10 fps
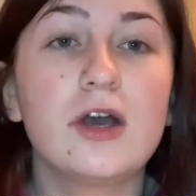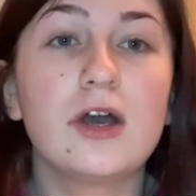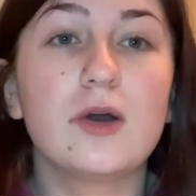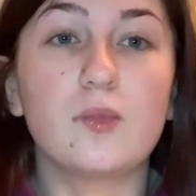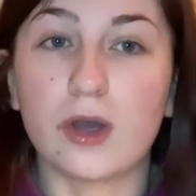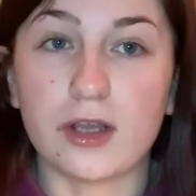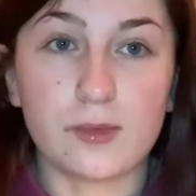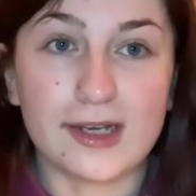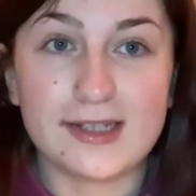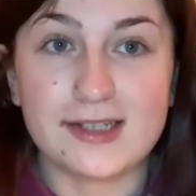what you'd want
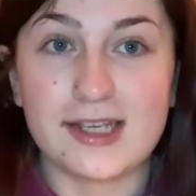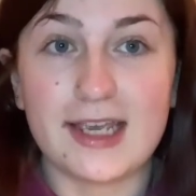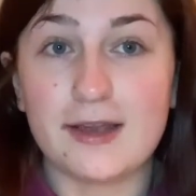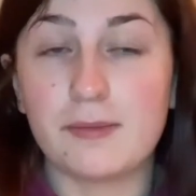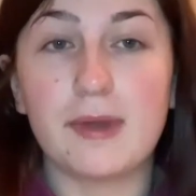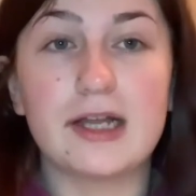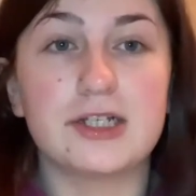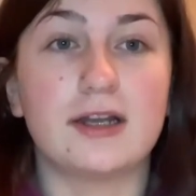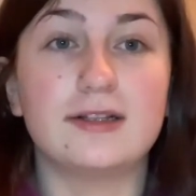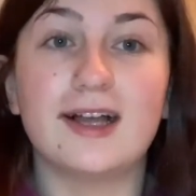to see on my
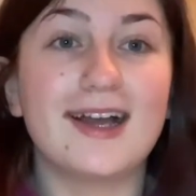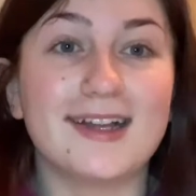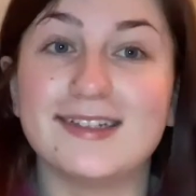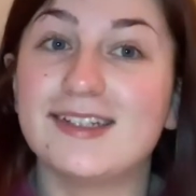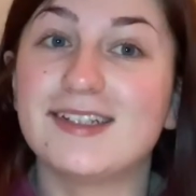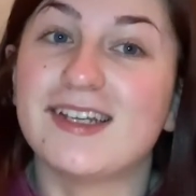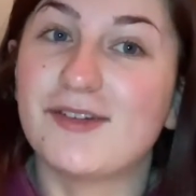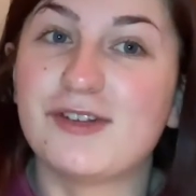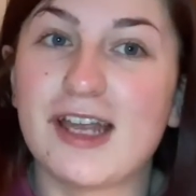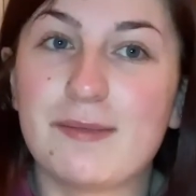channel, and an everyday
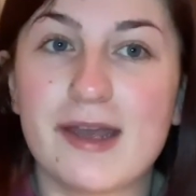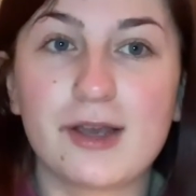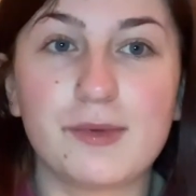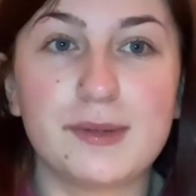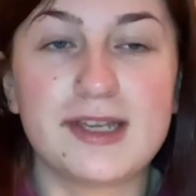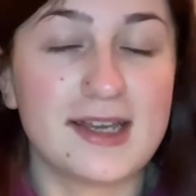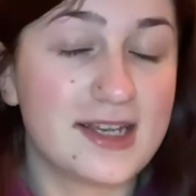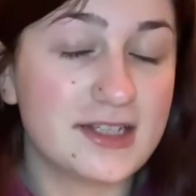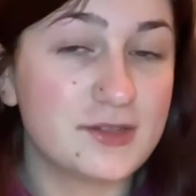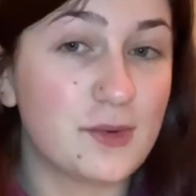makeup routine is
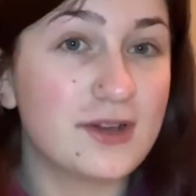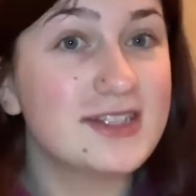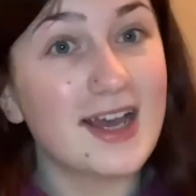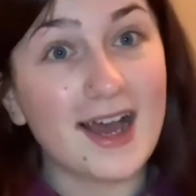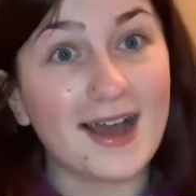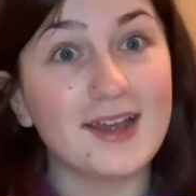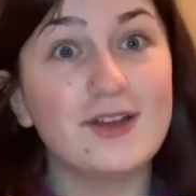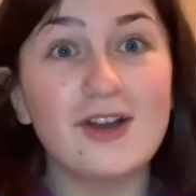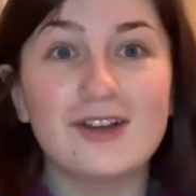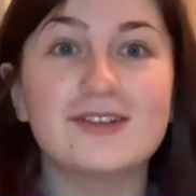what I
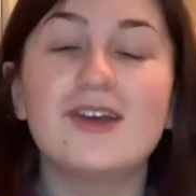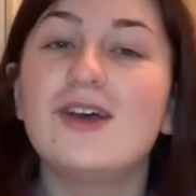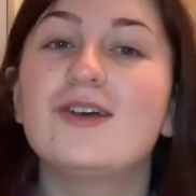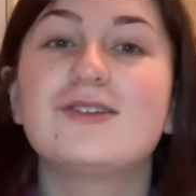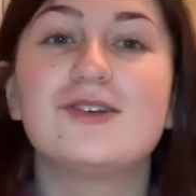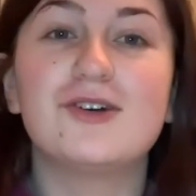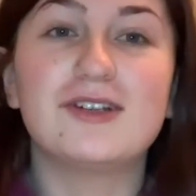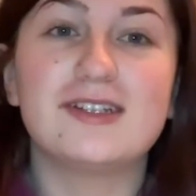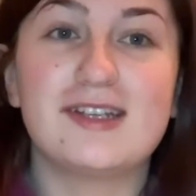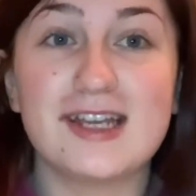got. So
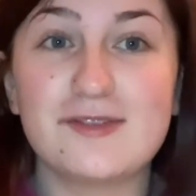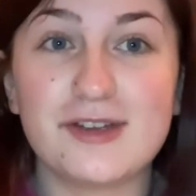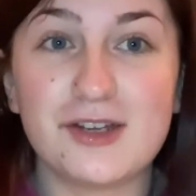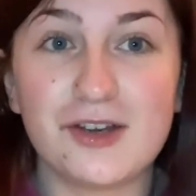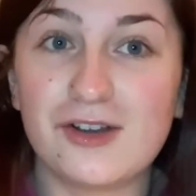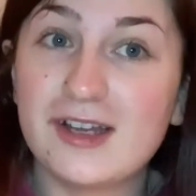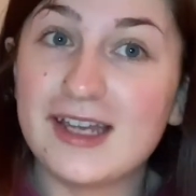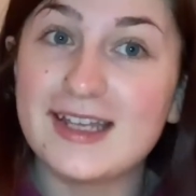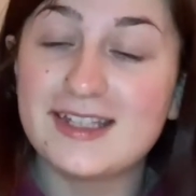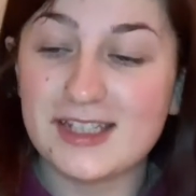today's video
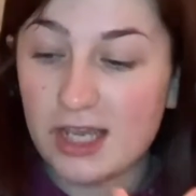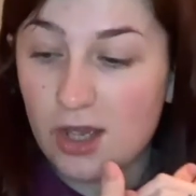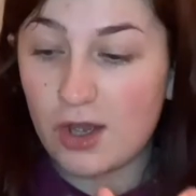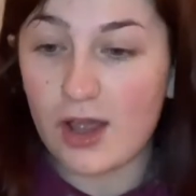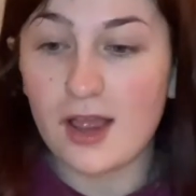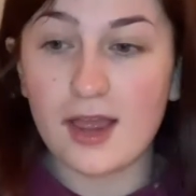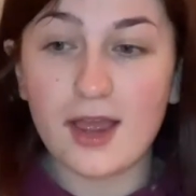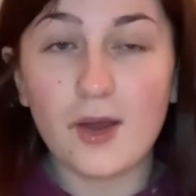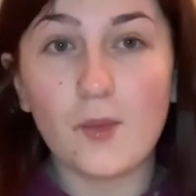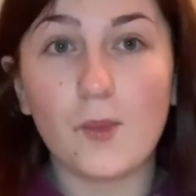is
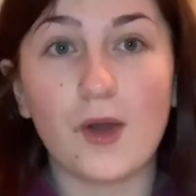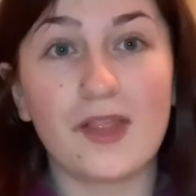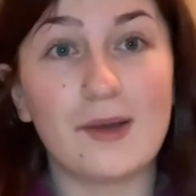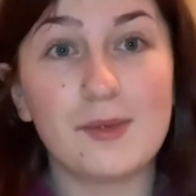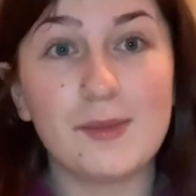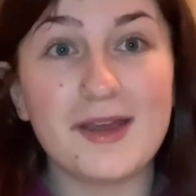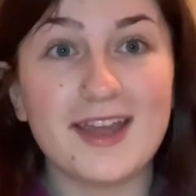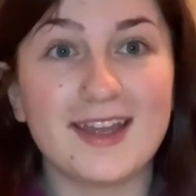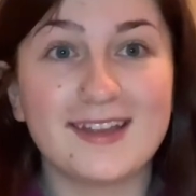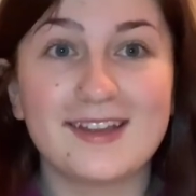what that will be.
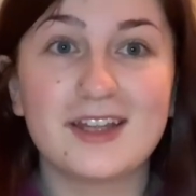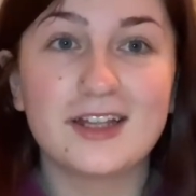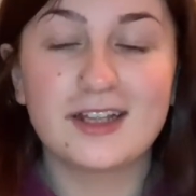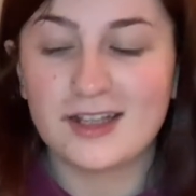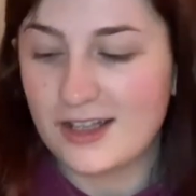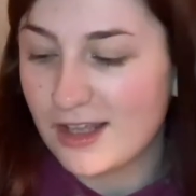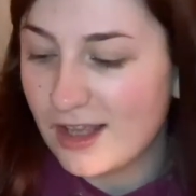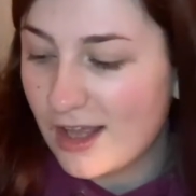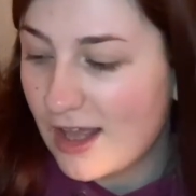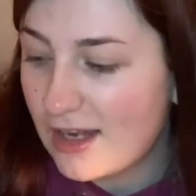
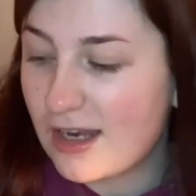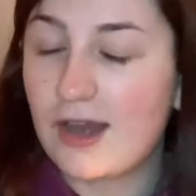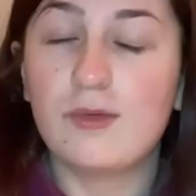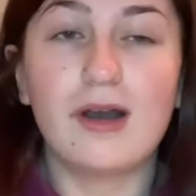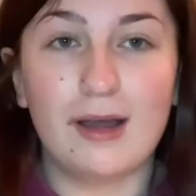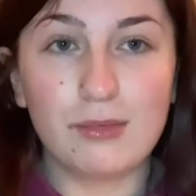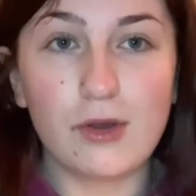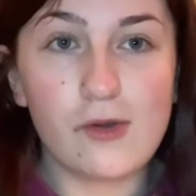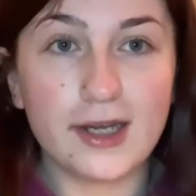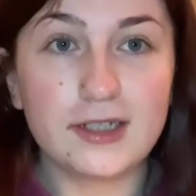Now I'm
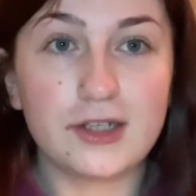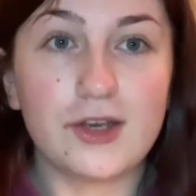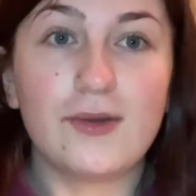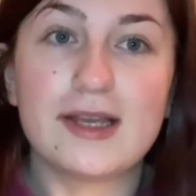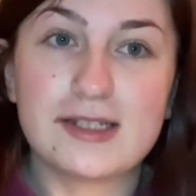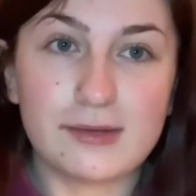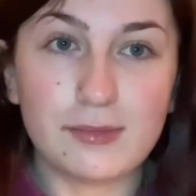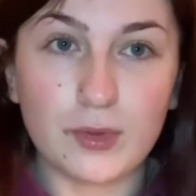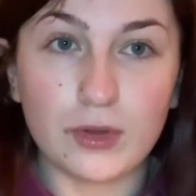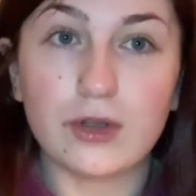going to do a simple
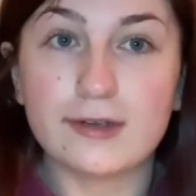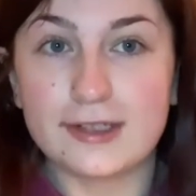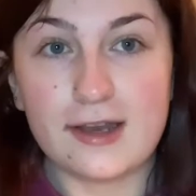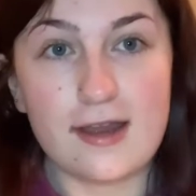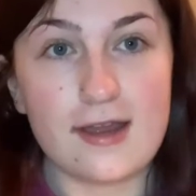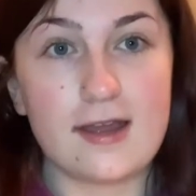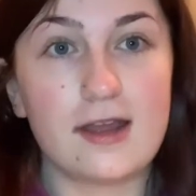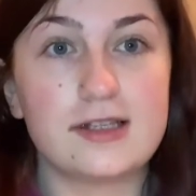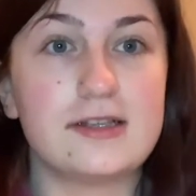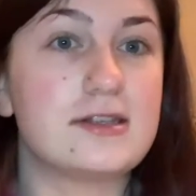look today
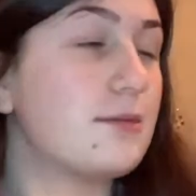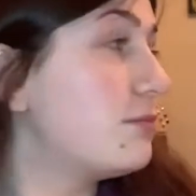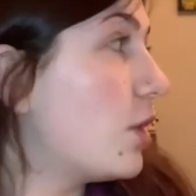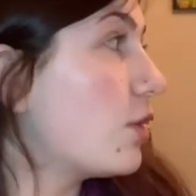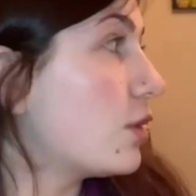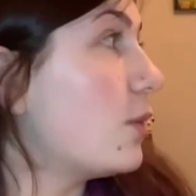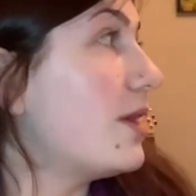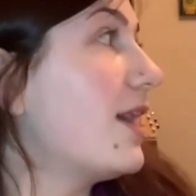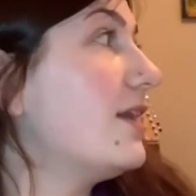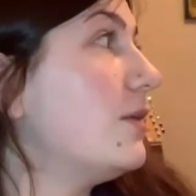since I'm not going
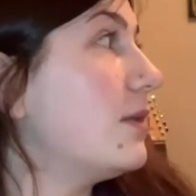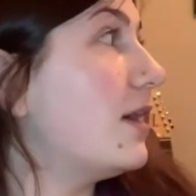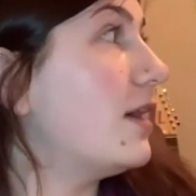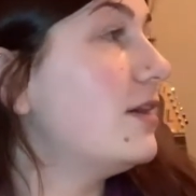anywhere